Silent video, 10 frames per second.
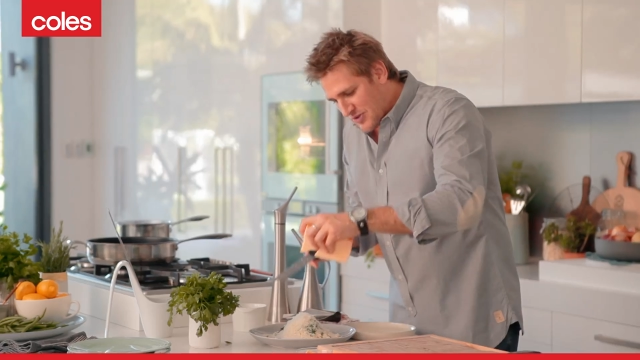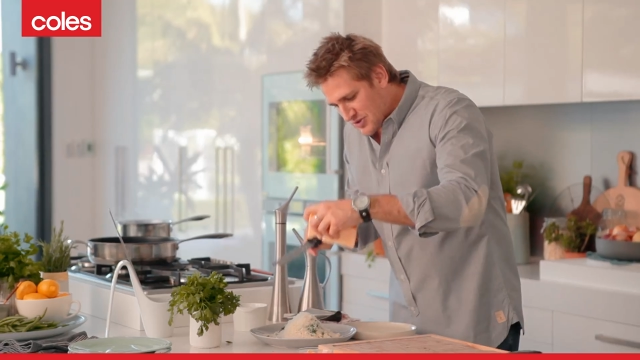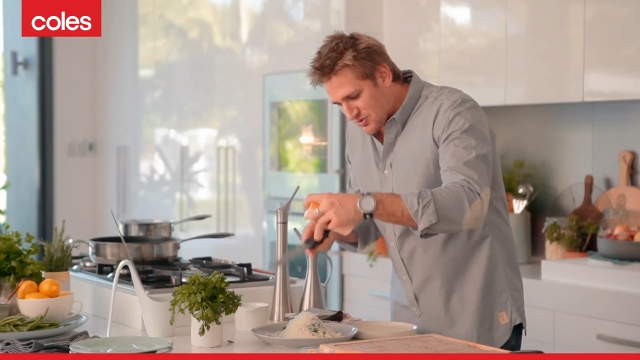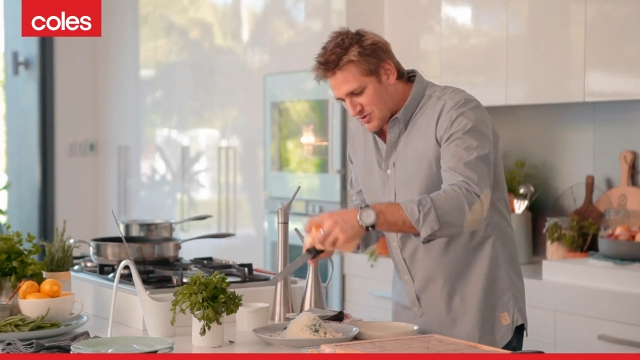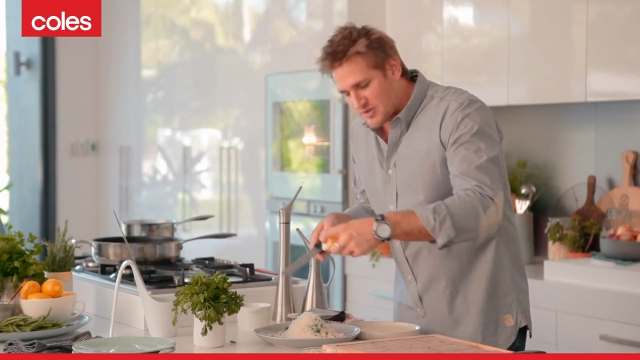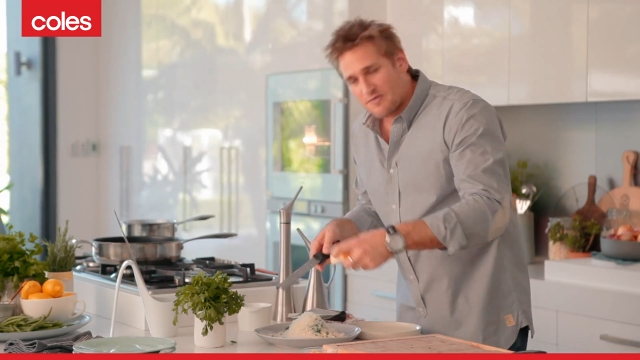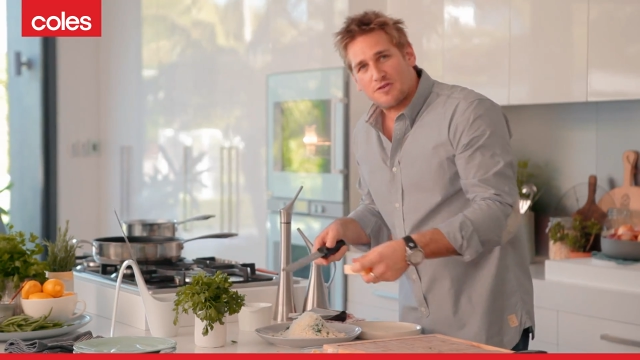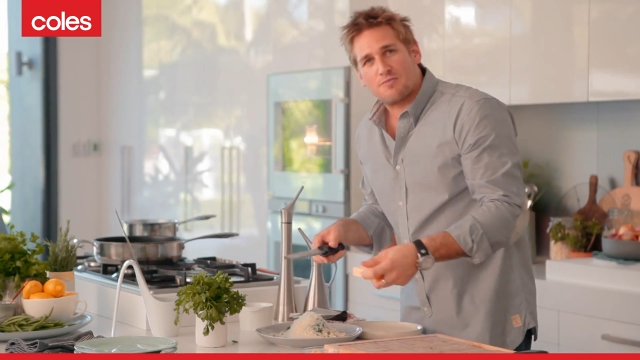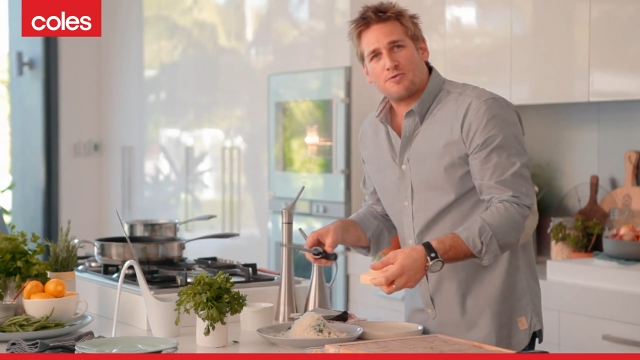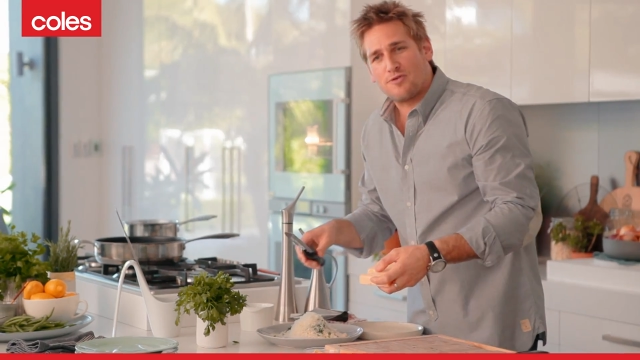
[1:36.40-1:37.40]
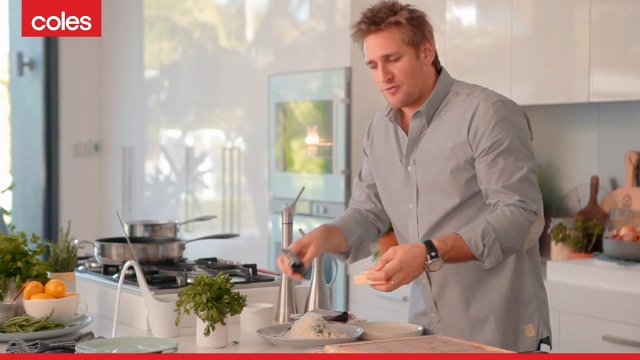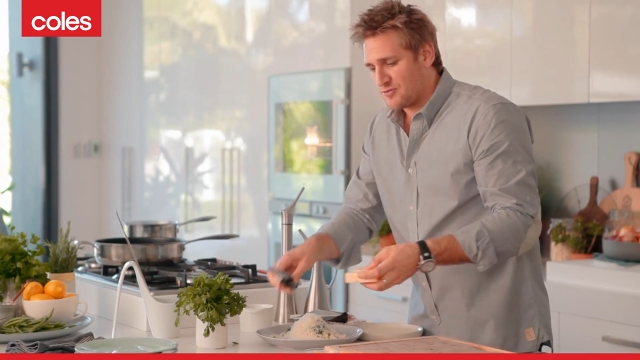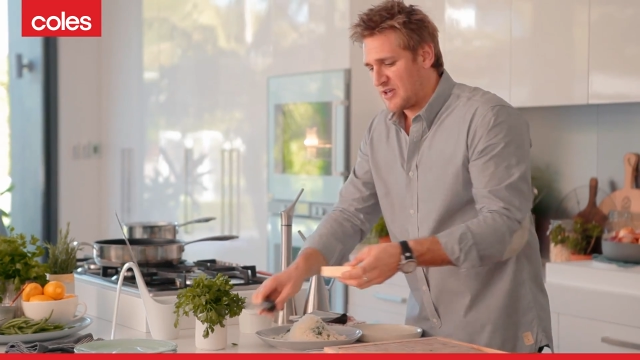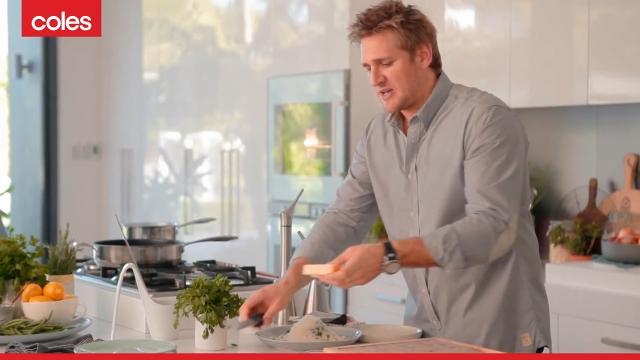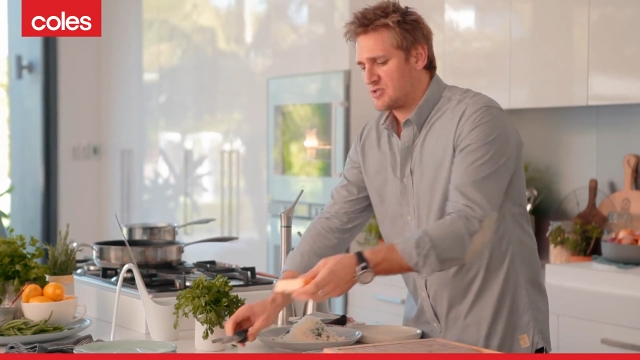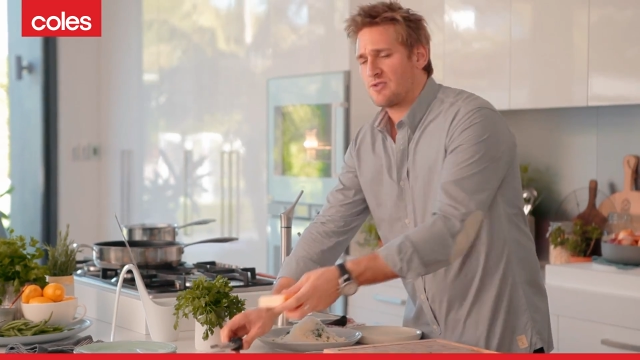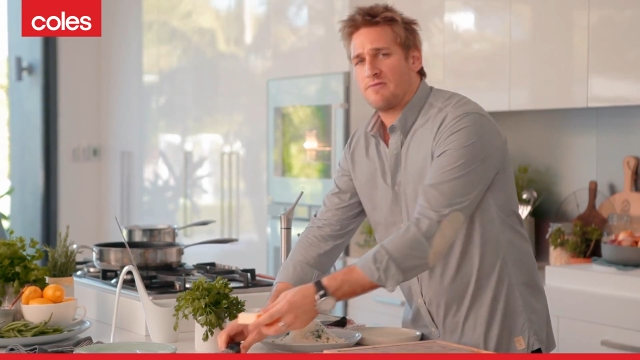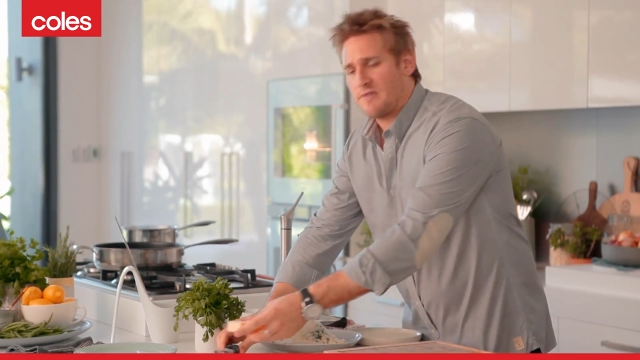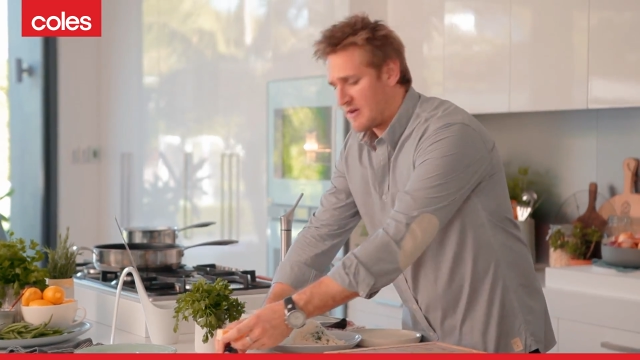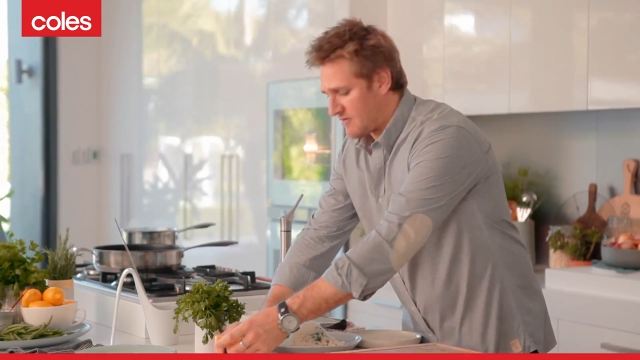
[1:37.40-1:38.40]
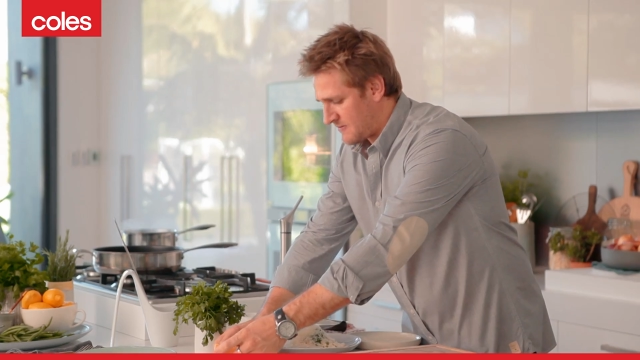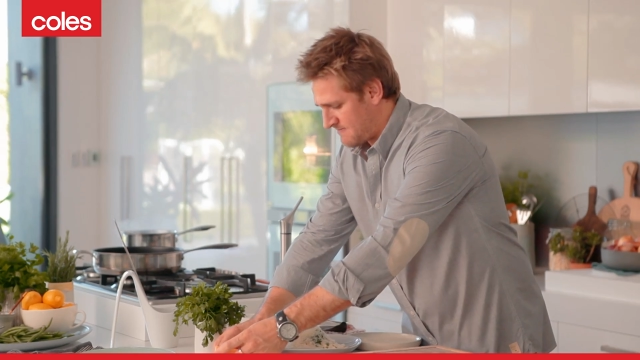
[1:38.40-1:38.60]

This will just give it a beautiful texture and flavour.